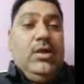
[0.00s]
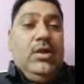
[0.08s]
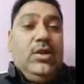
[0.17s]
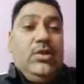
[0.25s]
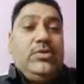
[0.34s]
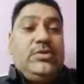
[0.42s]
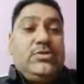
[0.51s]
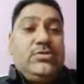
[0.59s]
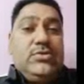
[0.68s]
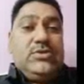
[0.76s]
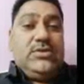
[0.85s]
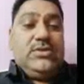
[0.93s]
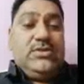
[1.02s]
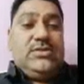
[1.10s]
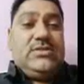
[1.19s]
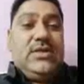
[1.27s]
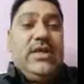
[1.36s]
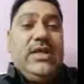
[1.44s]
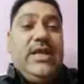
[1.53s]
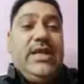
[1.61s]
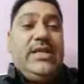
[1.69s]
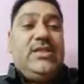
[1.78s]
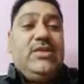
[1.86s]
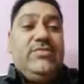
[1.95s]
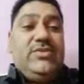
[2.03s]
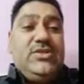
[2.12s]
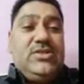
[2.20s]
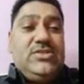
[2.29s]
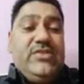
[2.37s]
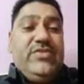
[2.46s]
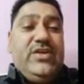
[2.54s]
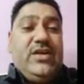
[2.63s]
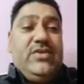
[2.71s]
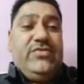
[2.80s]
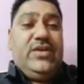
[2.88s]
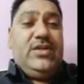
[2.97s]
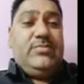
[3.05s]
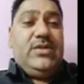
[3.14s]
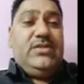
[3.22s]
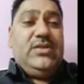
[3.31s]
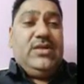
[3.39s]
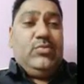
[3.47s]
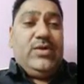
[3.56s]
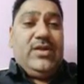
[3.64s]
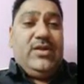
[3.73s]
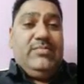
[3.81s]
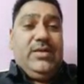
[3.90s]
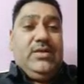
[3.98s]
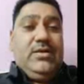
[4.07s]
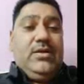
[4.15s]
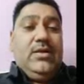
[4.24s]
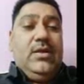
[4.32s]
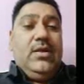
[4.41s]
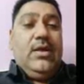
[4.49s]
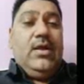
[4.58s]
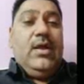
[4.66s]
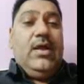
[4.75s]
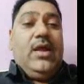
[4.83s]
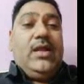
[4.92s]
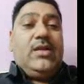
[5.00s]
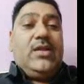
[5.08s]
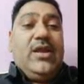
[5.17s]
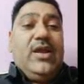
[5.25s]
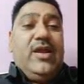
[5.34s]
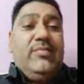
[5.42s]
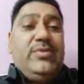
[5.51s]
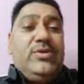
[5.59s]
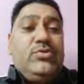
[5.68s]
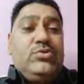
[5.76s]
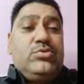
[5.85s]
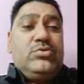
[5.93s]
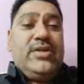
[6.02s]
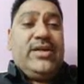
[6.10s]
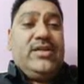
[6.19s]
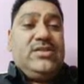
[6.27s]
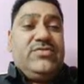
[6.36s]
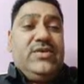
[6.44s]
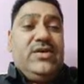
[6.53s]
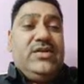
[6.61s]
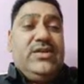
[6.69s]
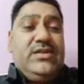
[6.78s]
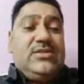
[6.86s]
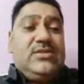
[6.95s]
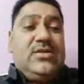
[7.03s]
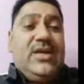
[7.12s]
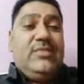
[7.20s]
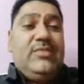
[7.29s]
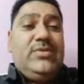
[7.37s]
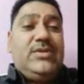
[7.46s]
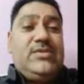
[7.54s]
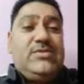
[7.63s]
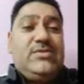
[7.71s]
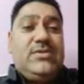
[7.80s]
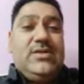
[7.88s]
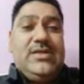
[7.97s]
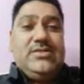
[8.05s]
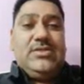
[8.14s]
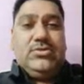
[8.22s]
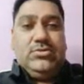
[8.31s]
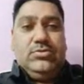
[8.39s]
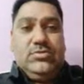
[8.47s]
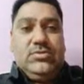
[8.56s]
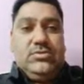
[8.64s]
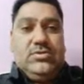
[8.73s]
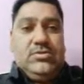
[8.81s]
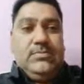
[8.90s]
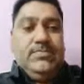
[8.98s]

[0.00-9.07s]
Now resource is anything which is available in the environment and can be used to satisfy our needs can be considered as a resource.